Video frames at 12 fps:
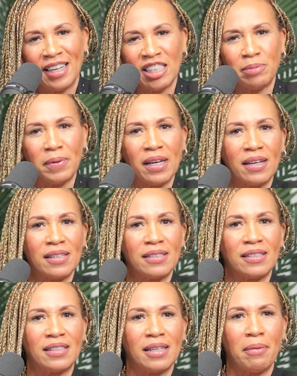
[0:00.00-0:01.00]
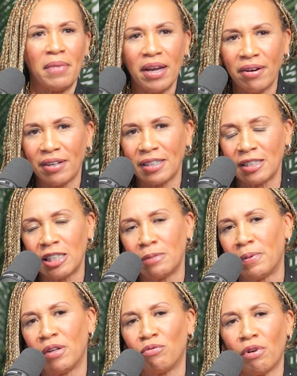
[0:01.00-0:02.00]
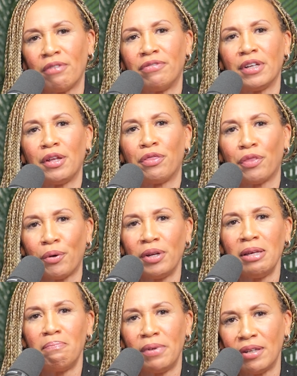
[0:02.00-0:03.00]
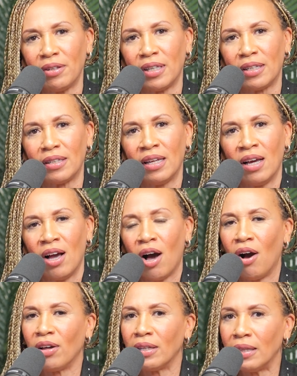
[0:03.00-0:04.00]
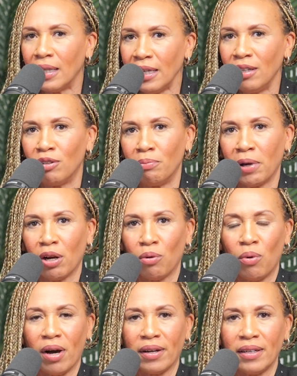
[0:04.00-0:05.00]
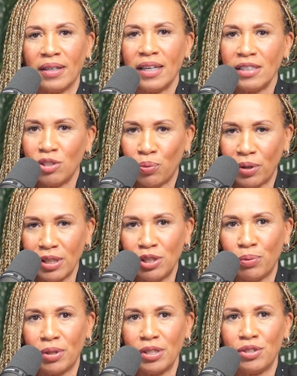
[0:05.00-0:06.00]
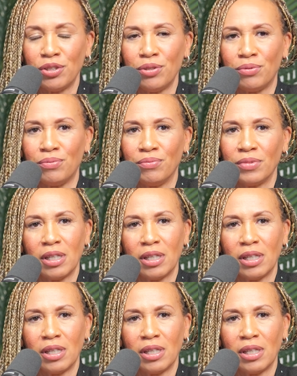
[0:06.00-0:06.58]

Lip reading: It's because Americans spent roughly $30 billion on legal marijuana in 2022,